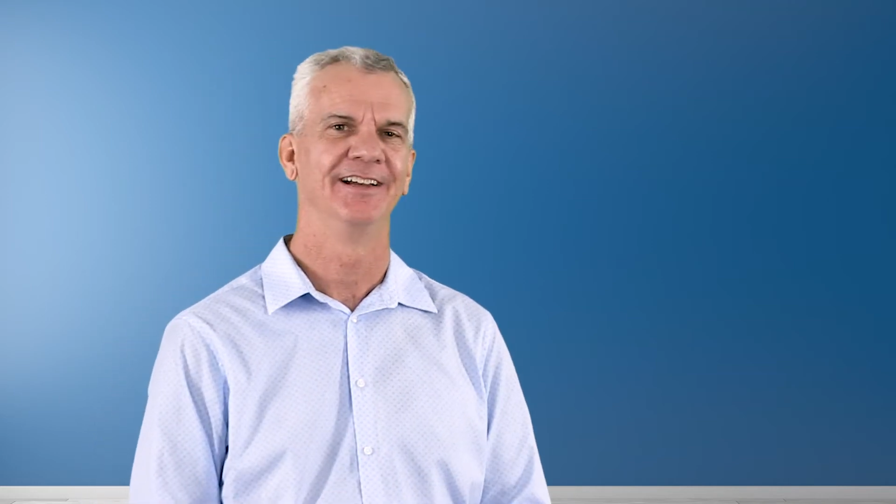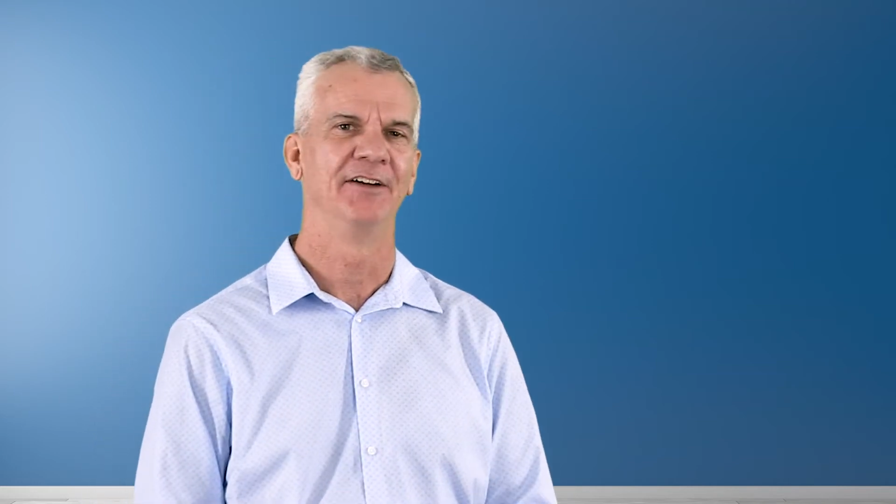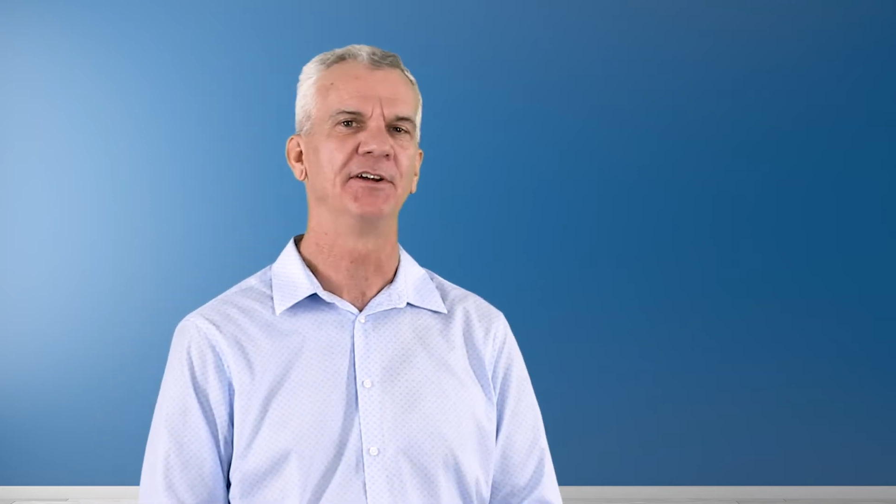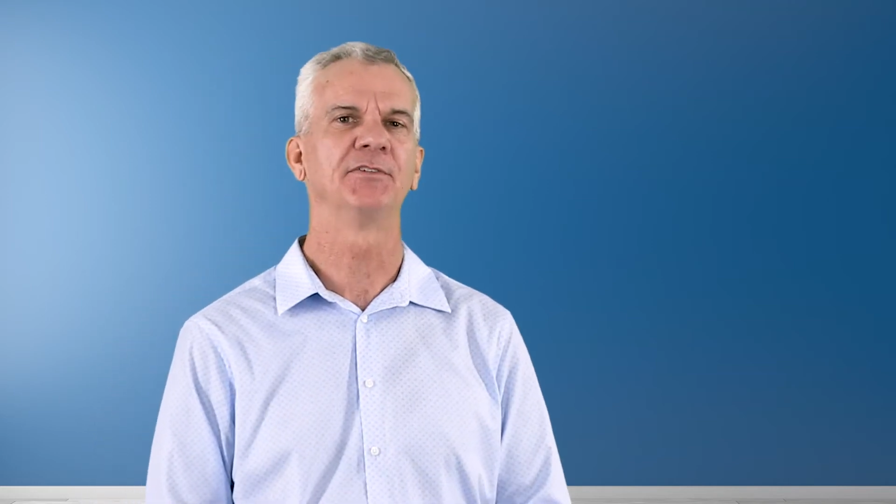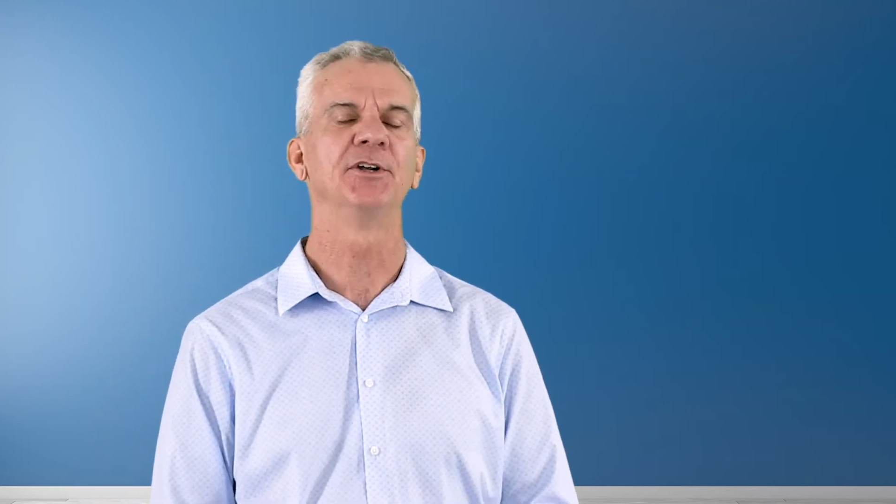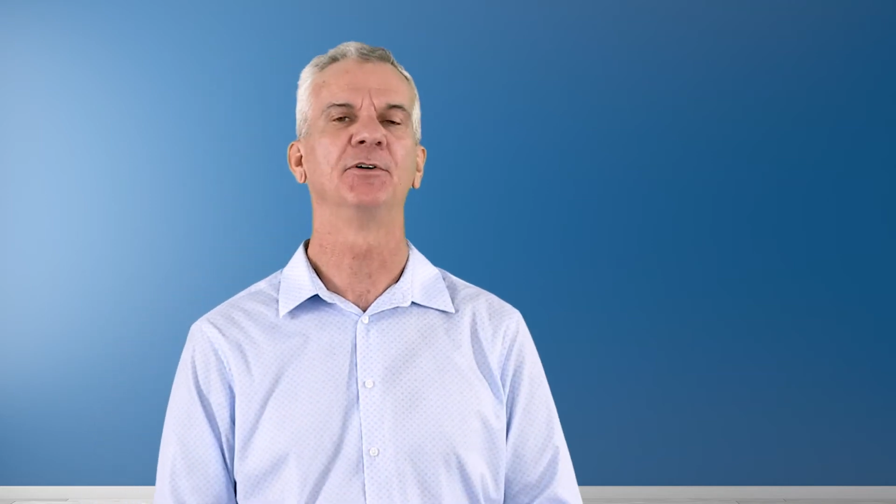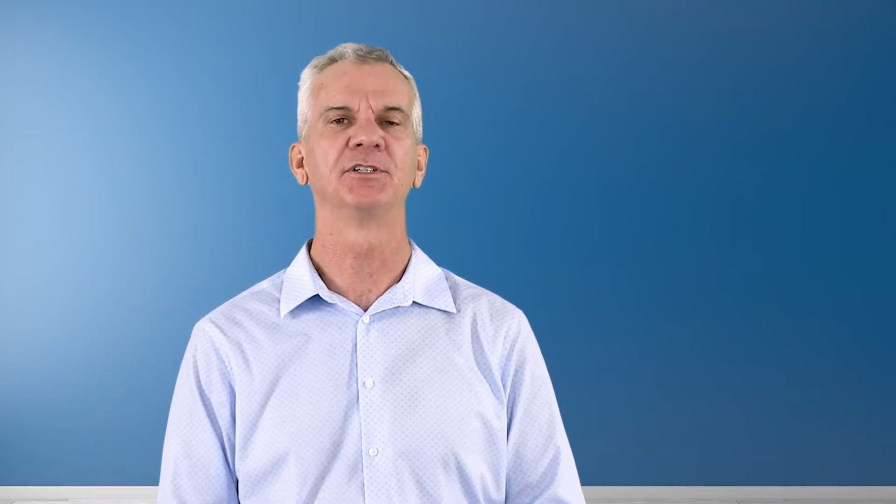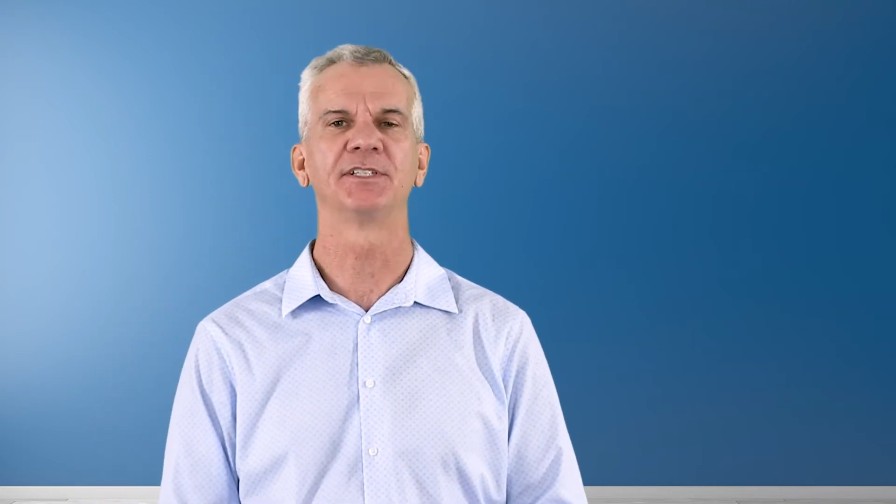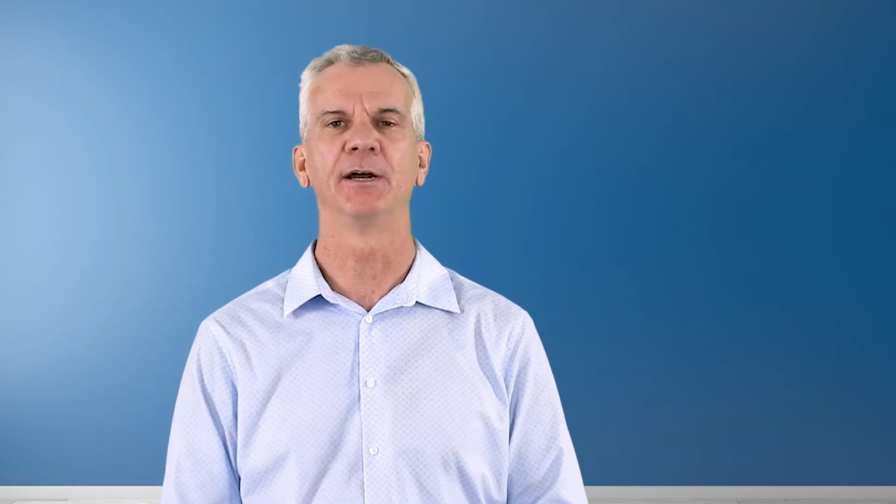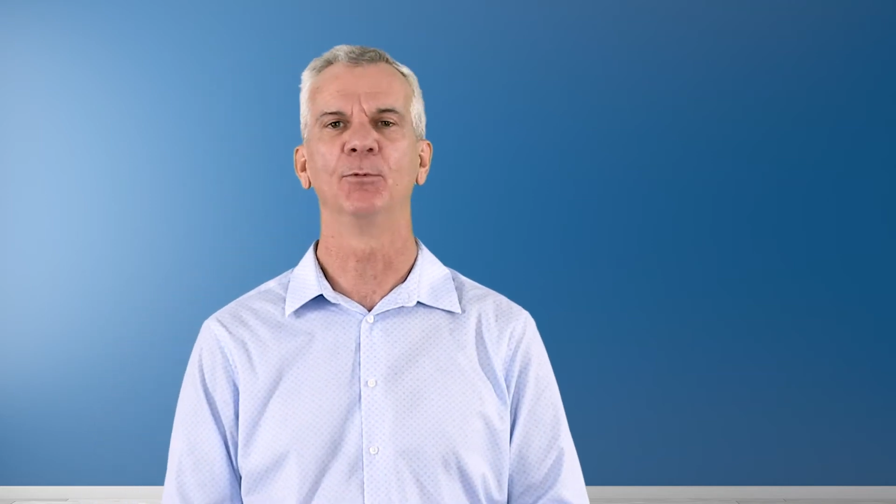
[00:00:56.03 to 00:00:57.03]
Have you ever
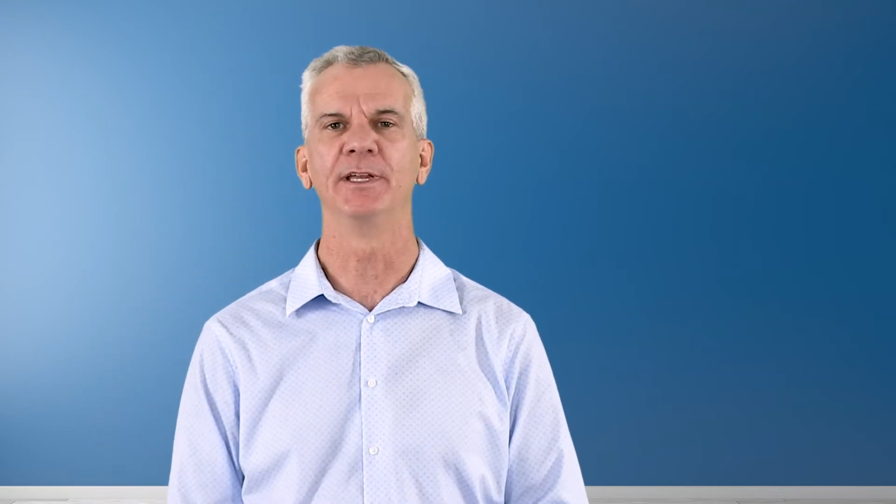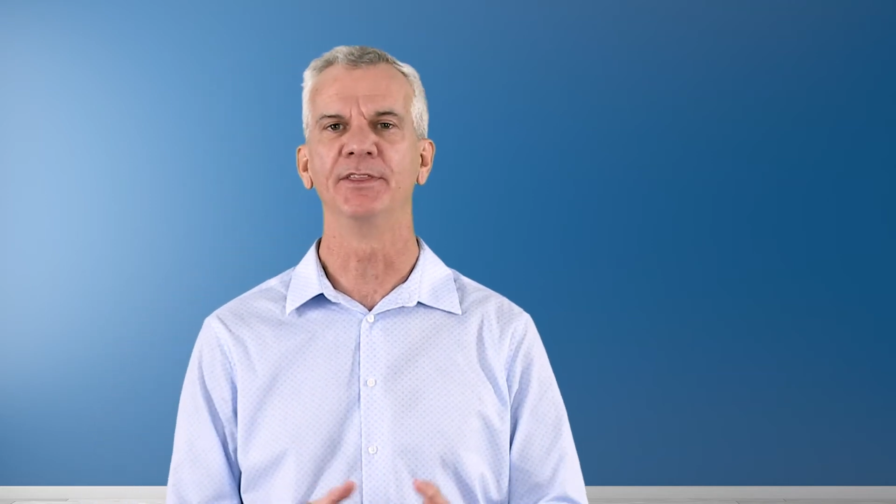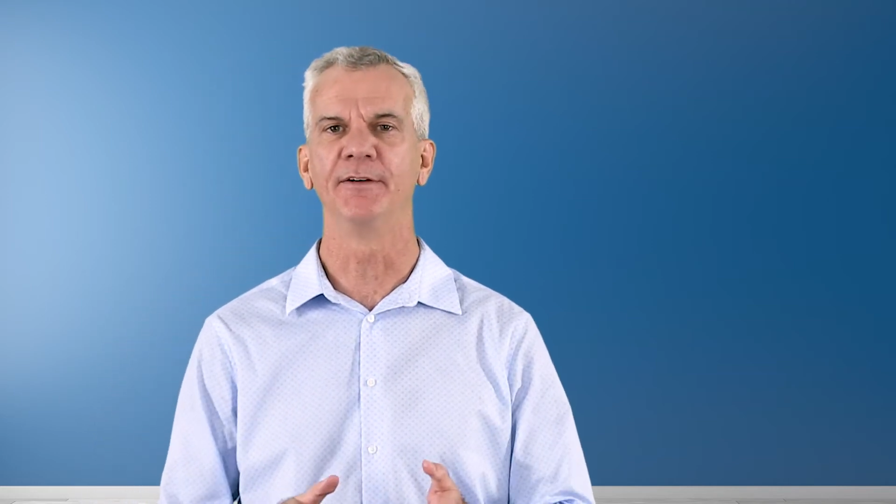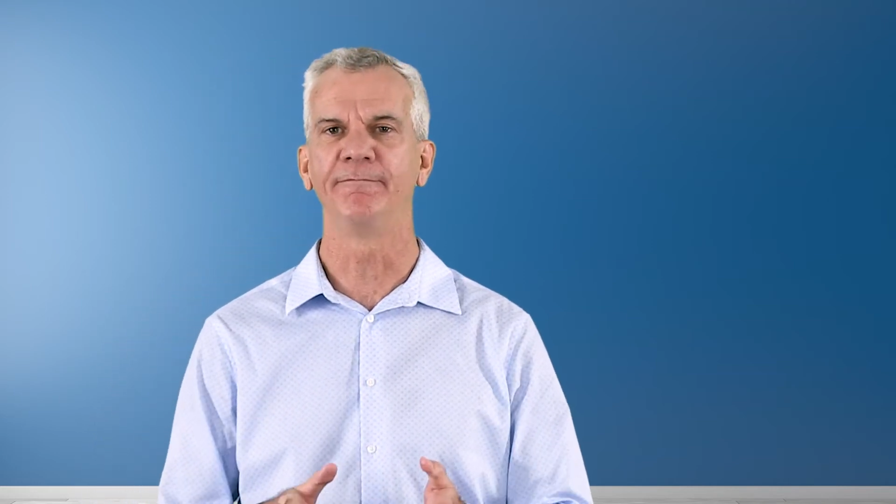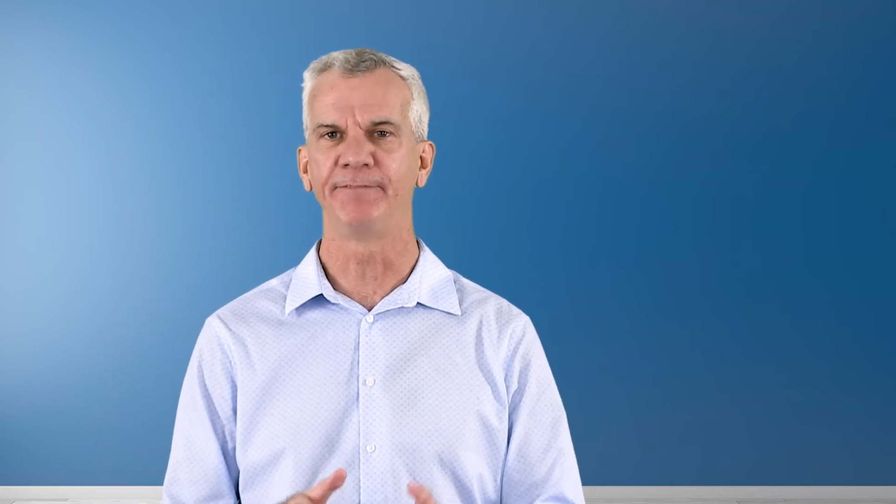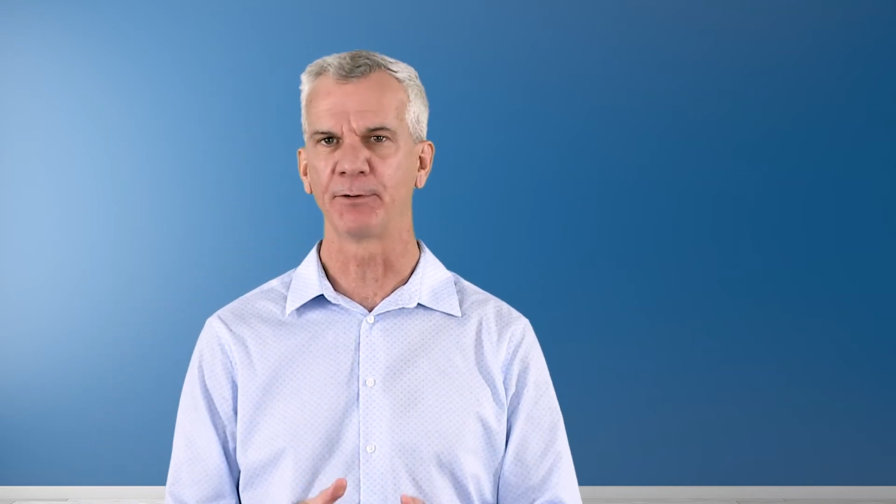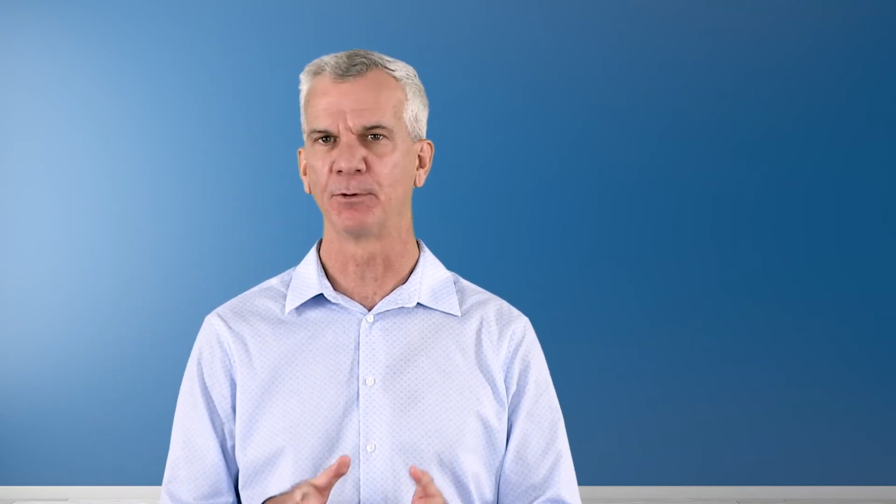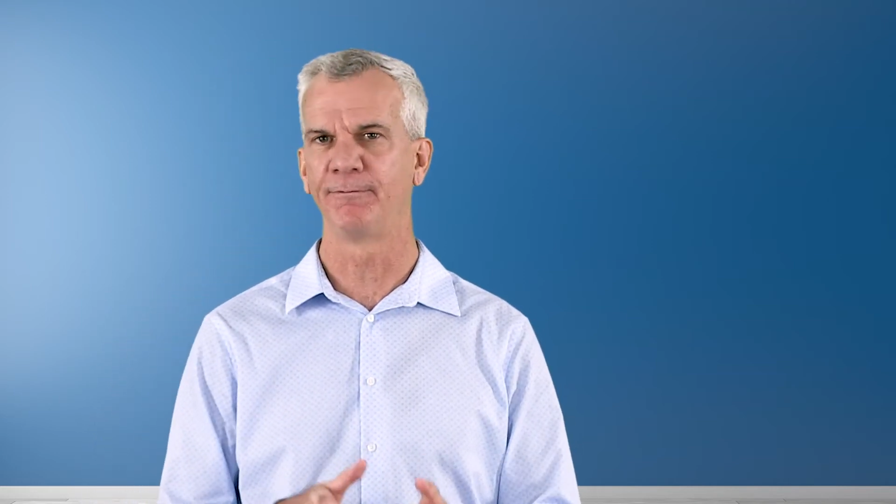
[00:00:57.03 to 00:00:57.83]
noticed that when the federal